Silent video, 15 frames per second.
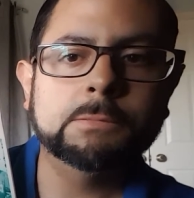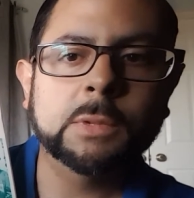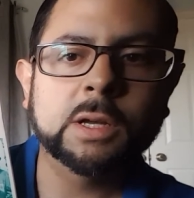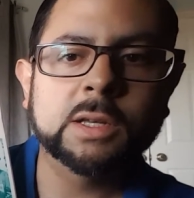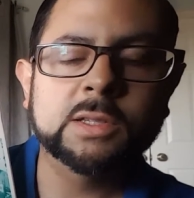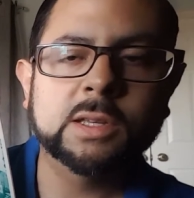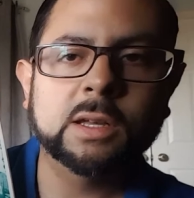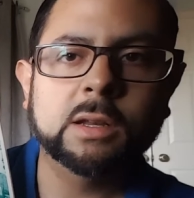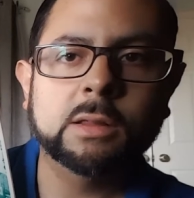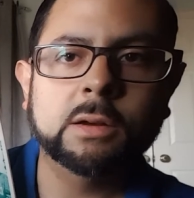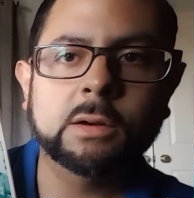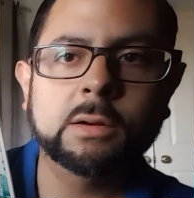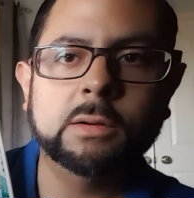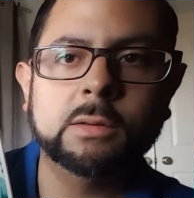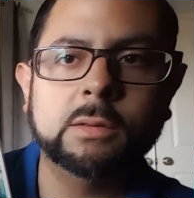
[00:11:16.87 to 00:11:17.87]
Like I said,
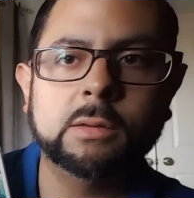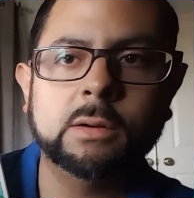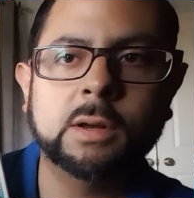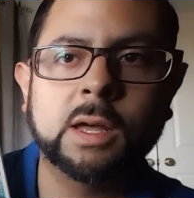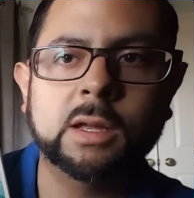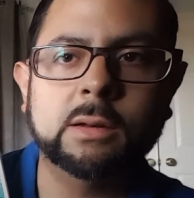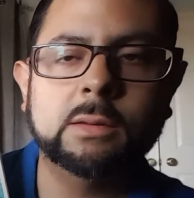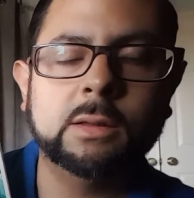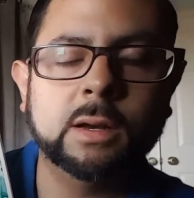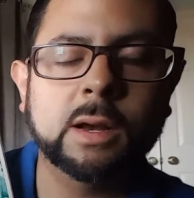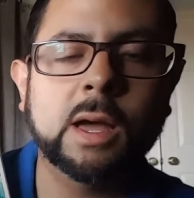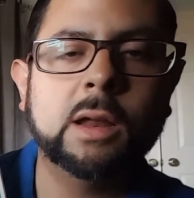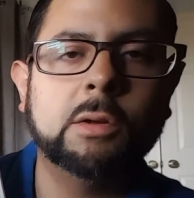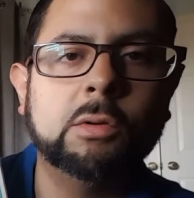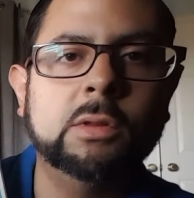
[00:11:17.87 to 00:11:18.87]
they're
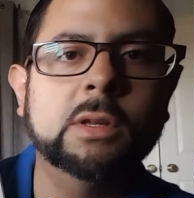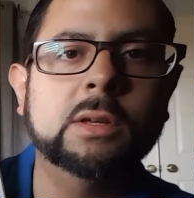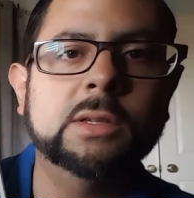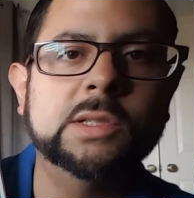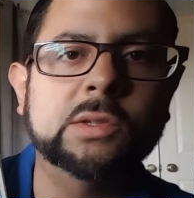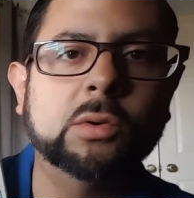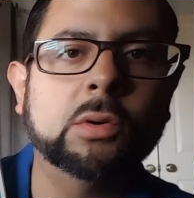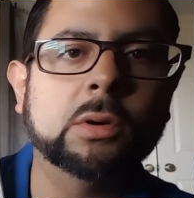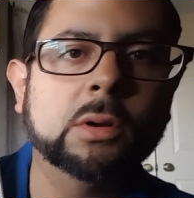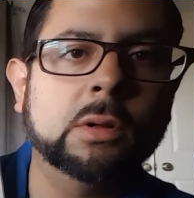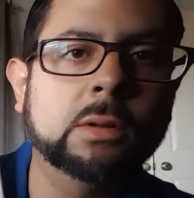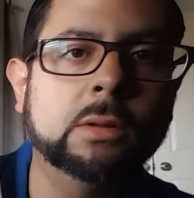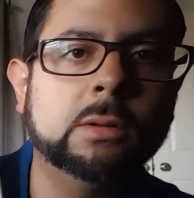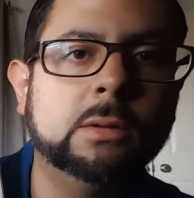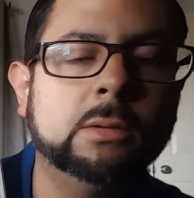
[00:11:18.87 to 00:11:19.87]
not only
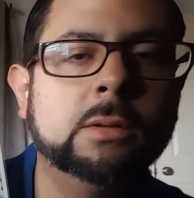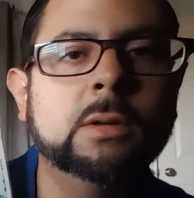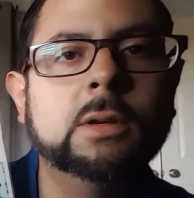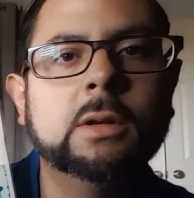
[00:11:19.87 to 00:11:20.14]
historical